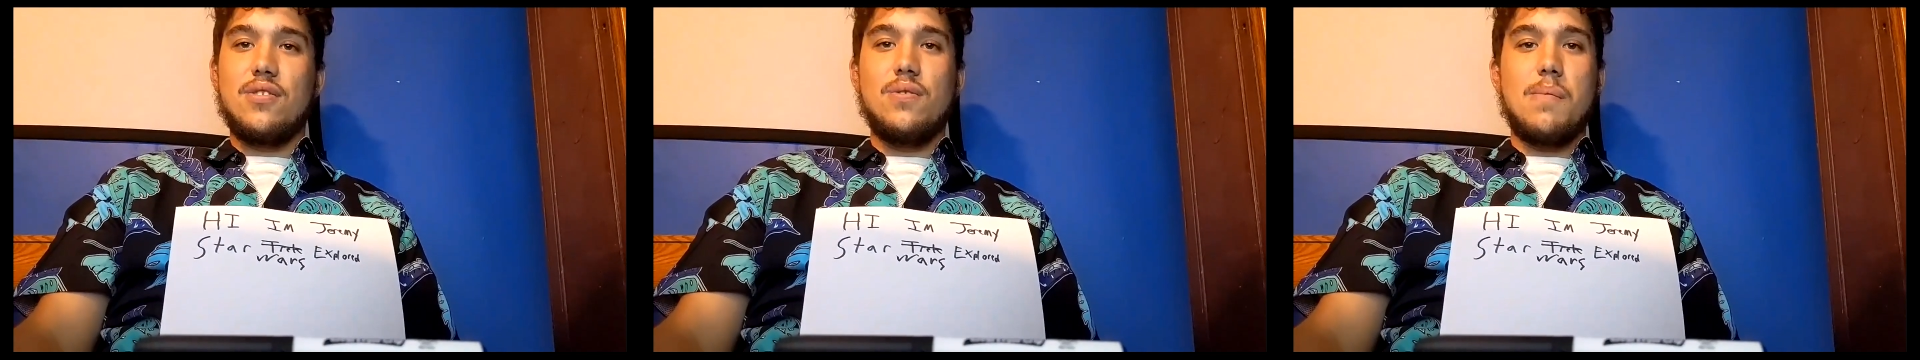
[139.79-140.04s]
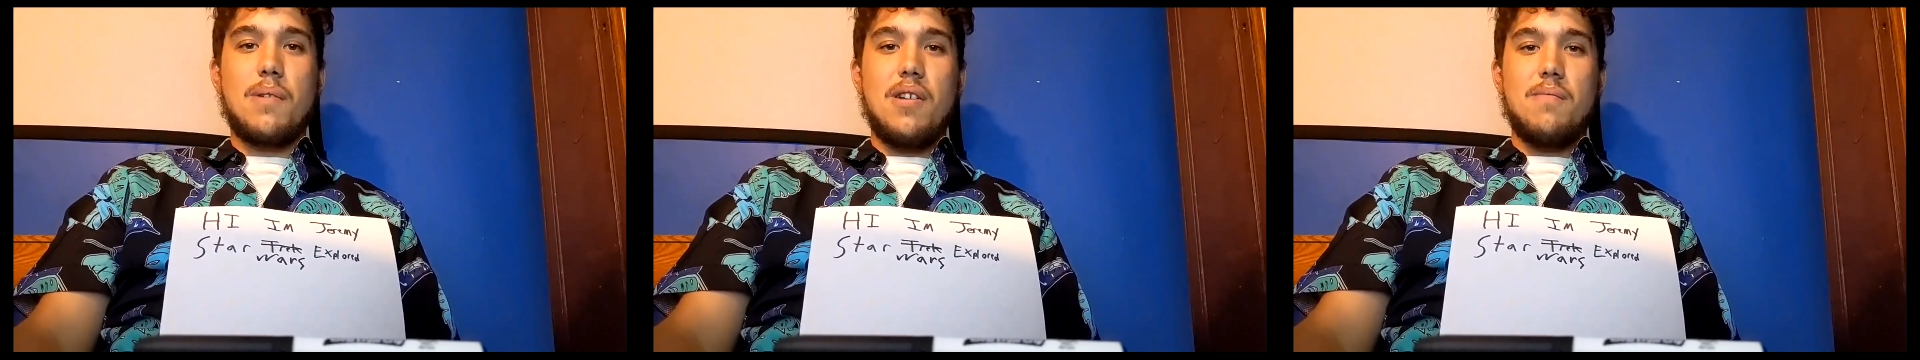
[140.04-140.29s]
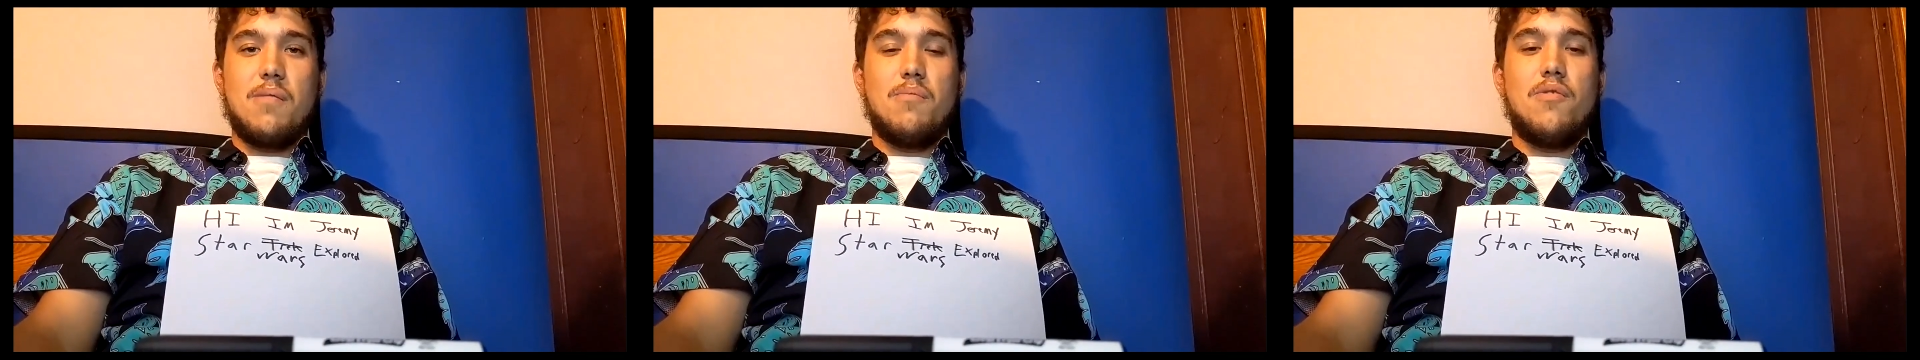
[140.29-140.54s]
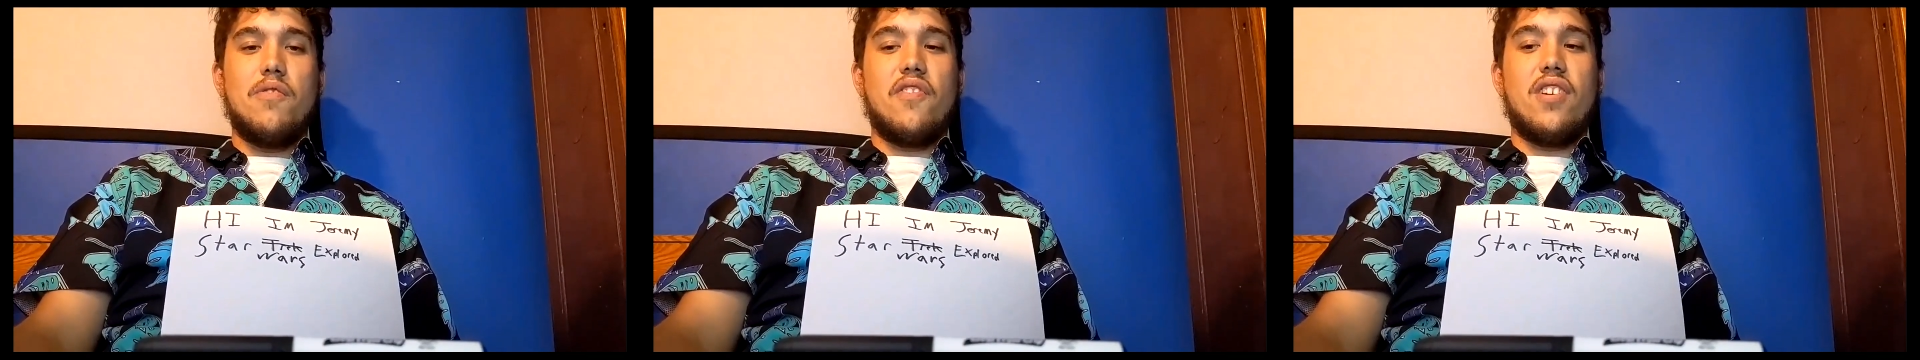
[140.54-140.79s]
new upcoming
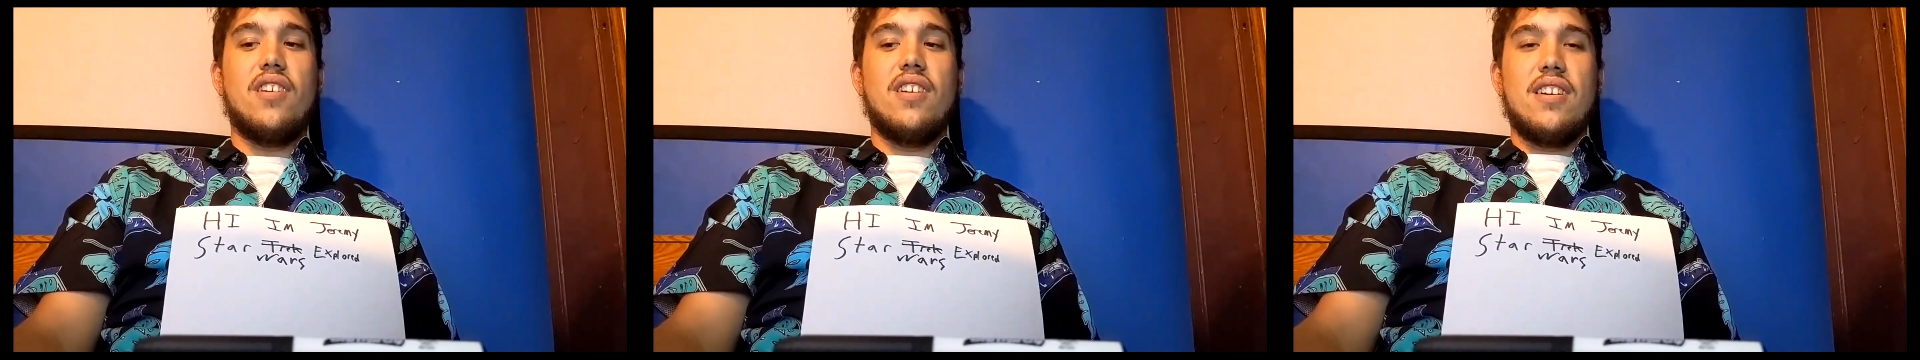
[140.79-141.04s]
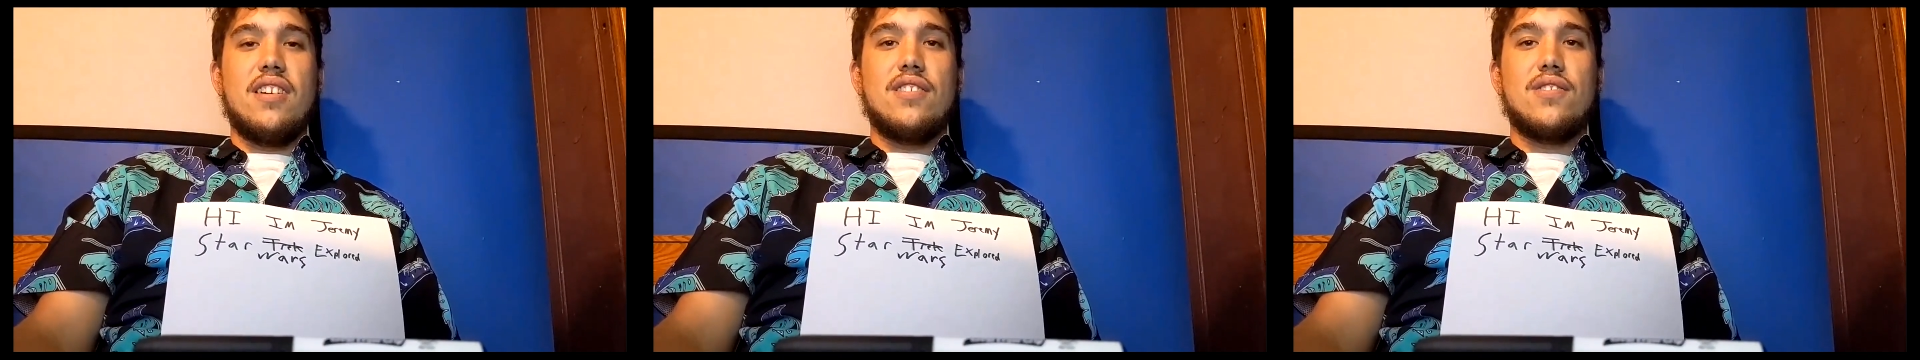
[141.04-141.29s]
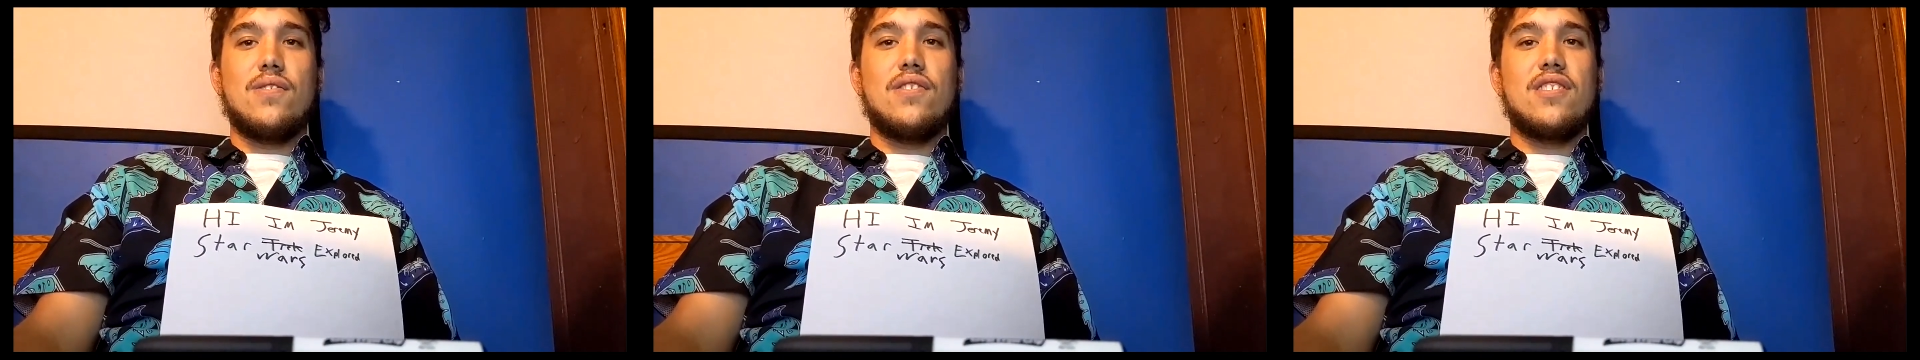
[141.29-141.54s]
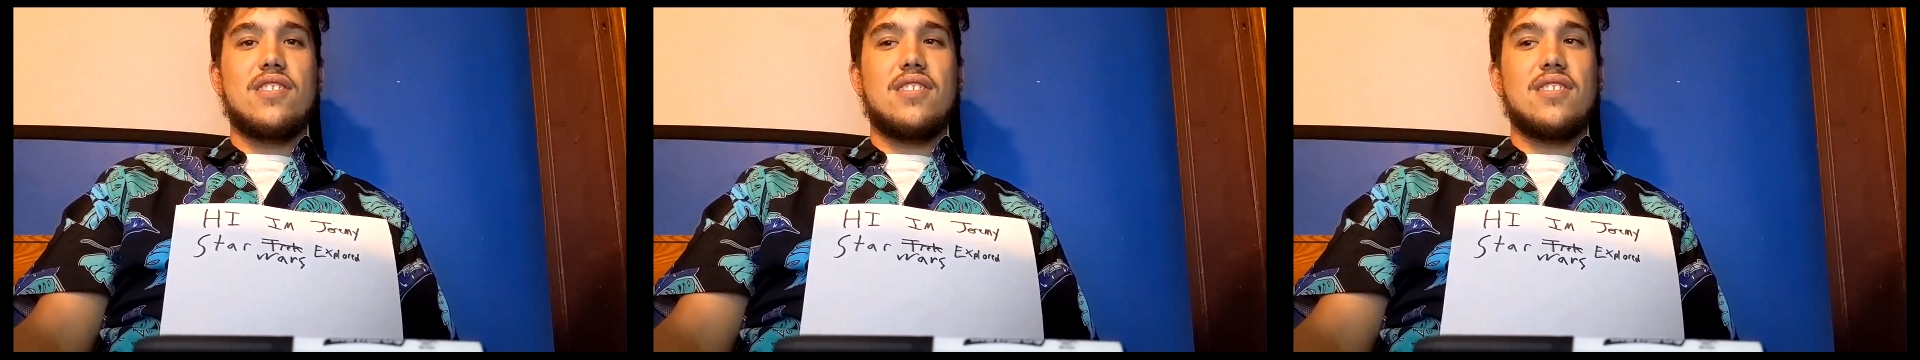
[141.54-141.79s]
movie. So
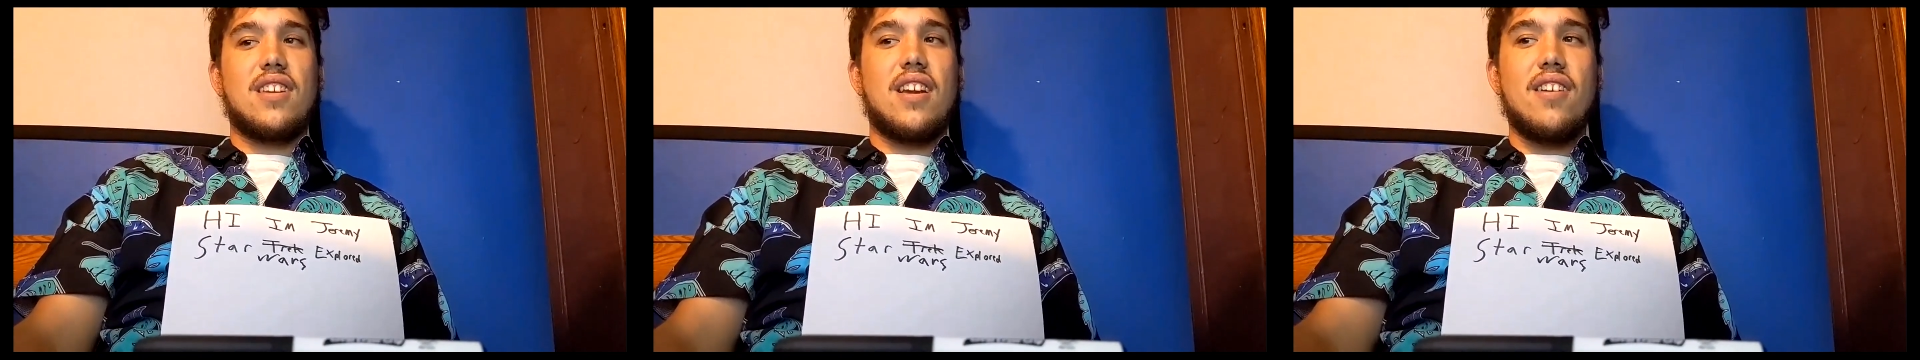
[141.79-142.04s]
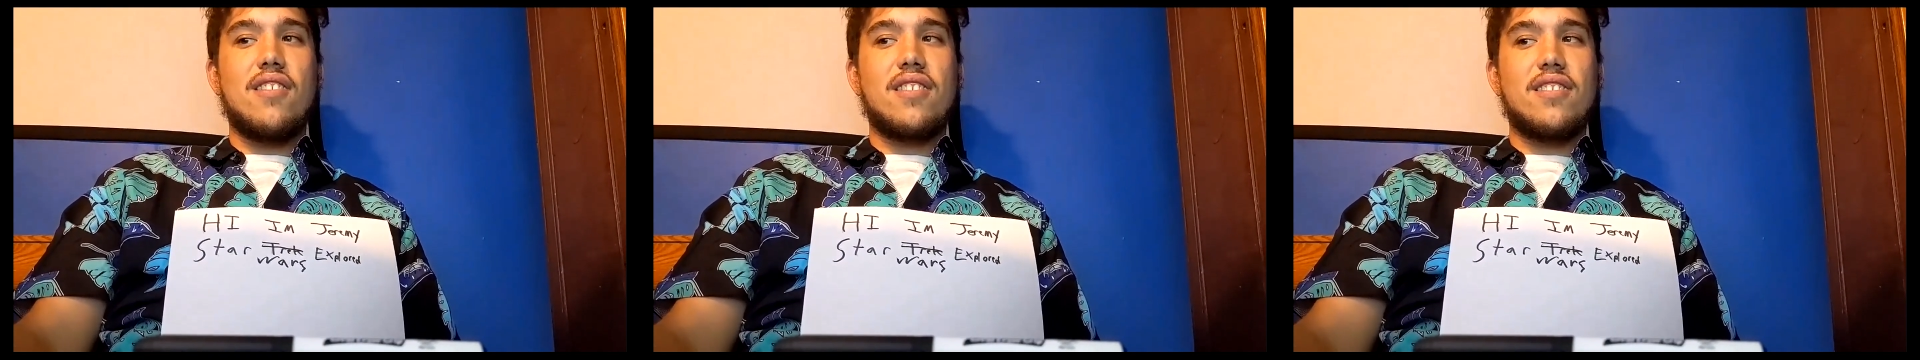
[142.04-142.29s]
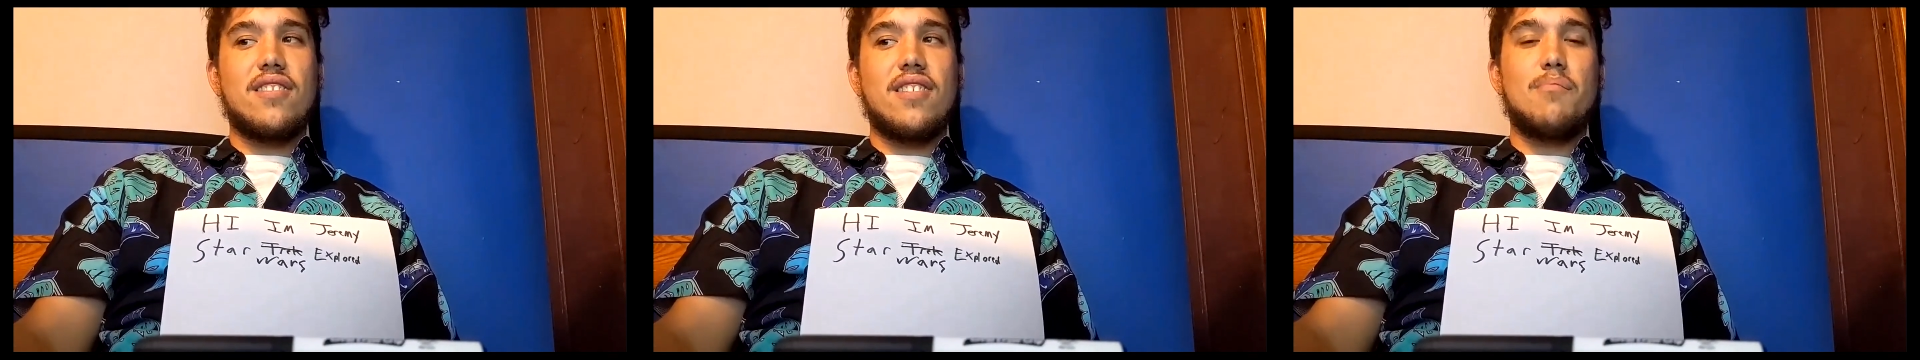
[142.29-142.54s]
there's this character.